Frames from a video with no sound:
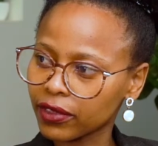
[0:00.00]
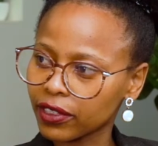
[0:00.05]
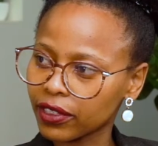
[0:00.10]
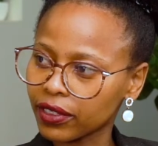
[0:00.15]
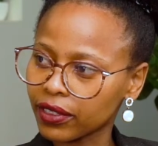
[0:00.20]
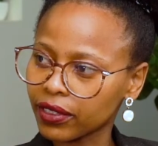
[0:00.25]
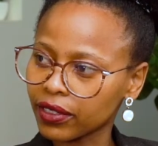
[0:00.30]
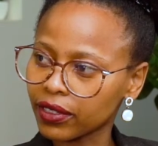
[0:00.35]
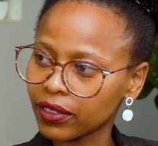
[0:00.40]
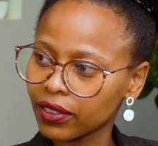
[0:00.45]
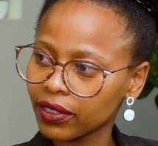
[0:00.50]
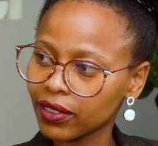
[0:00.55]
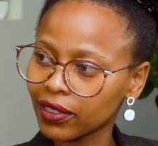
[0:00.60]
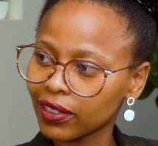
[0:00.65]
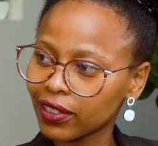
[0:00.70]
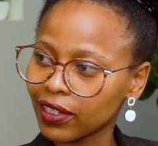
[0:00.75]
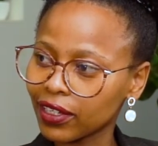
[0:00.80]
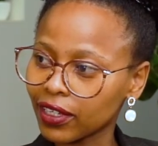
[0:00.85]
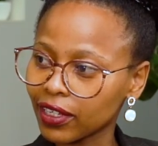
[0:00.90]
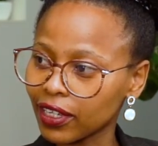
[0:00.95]
Yeah.
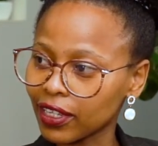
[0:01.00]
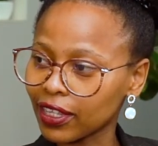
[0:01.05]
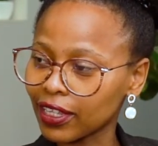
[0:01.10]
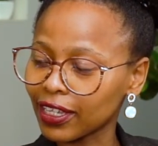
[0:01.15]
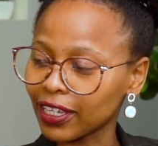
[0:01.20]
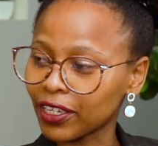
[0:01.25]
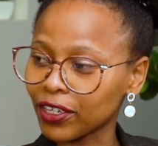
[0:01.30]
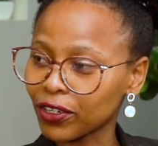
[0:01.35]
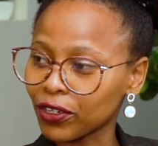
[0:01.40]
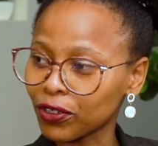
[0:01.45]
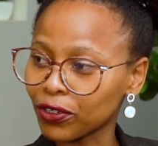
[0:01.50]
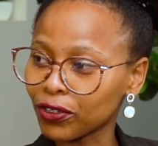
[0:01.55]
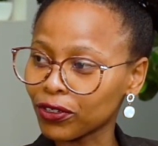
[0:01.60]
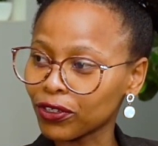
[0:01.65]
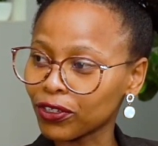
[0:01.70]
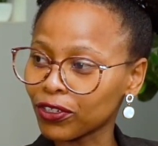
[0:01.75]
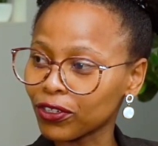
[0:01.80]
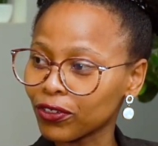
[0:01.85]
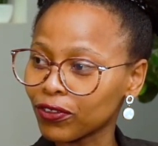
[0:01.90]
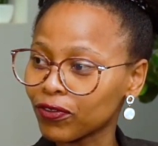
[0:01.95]
And I think
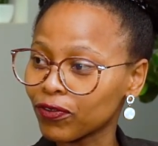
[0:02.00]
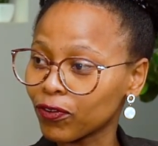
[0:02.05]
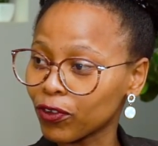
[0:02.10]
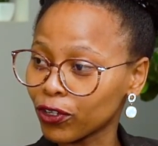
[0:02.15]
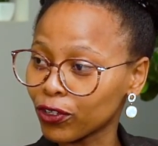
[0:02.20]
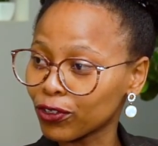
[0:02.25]
for